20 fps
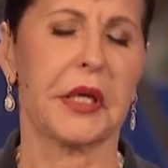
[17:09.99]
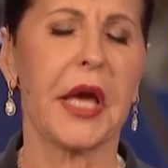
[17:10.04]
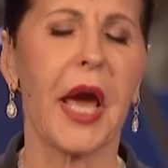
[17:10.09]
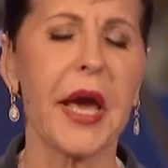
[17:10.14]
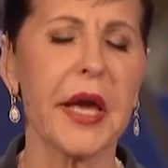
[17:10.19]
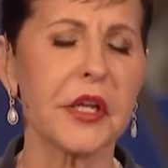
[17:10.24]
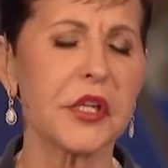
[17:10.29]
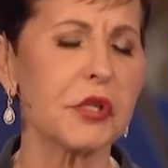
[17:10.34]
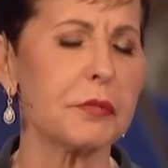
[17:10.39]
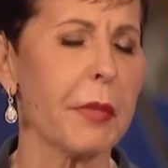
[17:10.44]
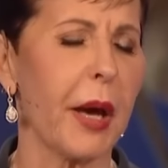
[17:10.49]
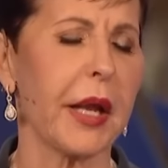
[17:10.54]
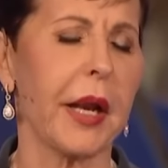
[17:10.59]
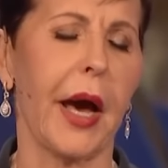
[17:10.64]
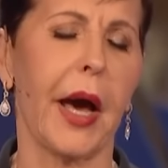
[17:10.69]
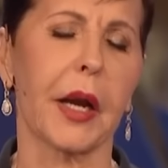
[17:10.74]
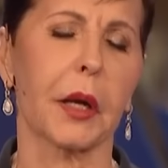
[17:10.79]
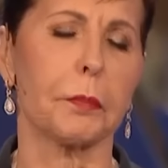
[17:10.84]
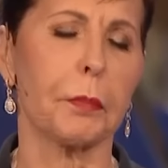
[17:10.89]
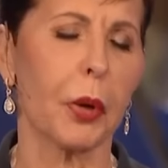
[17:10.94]
gates made
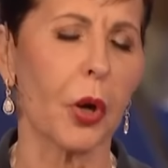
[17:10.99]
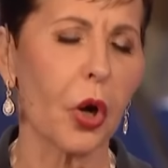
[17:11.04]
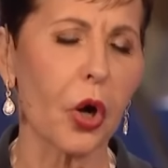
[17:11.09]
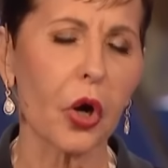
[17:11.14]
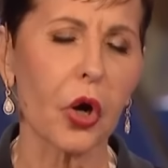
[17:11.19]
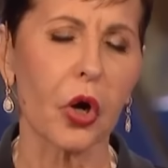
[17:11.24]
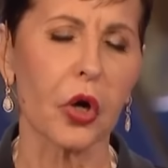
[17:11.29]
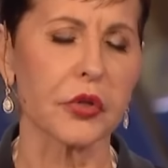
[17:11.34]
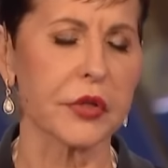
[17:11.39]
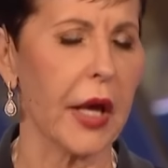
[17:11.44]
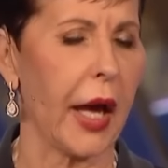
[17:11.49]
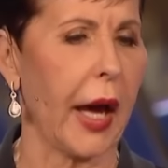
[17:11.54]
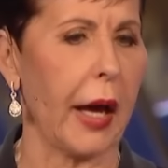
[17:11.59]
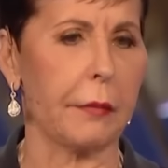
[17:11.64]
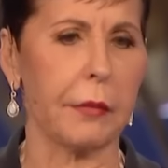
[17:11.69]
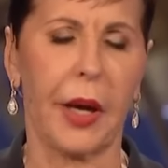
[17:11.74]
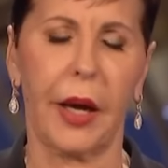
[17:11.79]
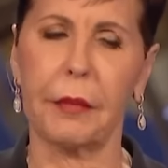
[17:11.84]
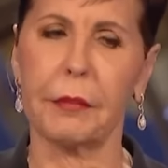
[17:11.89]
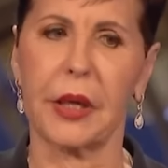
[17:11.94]
out of pearls.
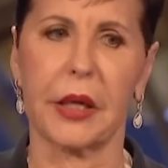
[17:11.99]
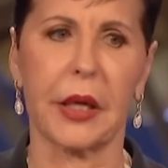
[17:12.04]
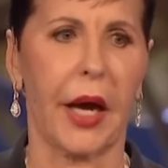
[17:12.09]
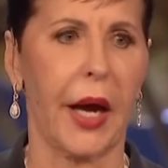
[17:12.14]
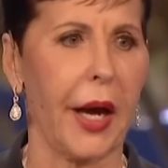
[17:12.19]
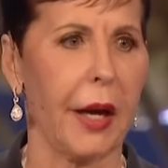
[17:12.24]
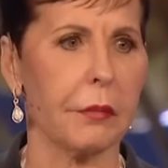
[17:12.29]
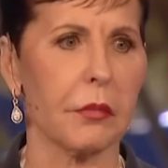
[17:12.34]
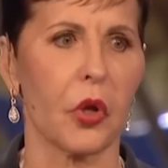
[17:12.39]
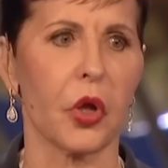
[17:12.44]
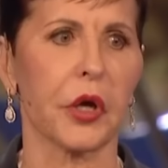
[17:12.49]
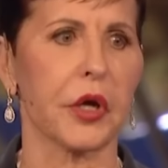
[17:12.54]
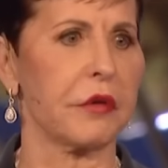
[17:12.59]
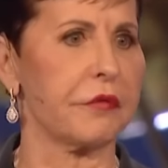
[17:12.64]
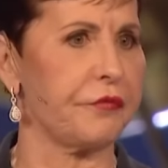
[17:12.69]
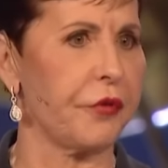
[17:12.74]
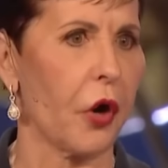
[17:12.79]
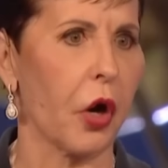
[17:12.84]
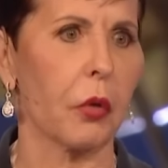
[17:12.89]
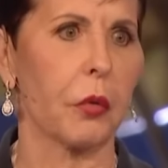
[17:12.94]
I, I mean, I'm
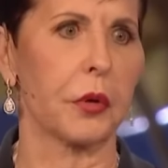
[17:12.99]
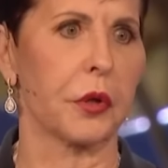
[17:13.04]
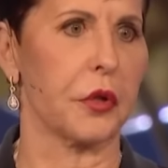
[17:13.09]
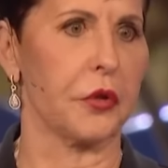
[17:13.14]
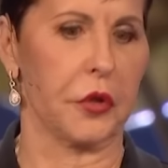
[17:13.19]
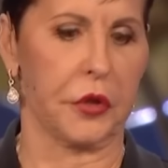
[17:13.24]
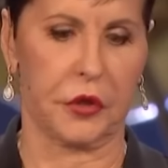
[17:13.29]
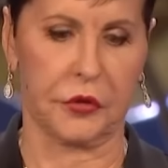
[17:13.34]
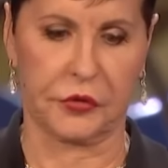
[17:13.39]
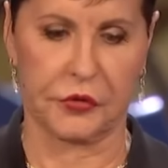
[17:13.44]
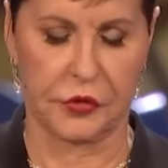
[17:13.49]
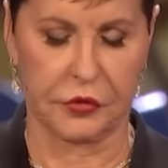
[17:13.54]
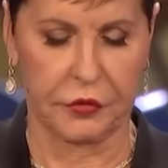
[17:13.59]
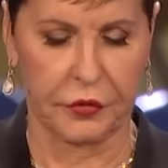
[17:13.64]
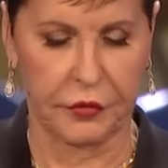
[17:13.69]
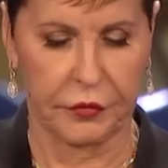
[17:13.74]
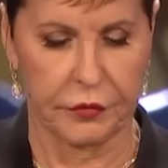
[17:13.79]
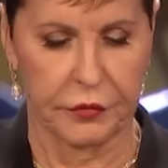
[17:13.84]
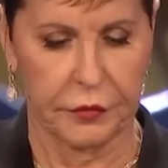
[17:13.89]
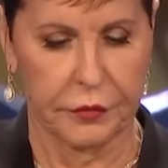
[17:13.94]
looking forward to this.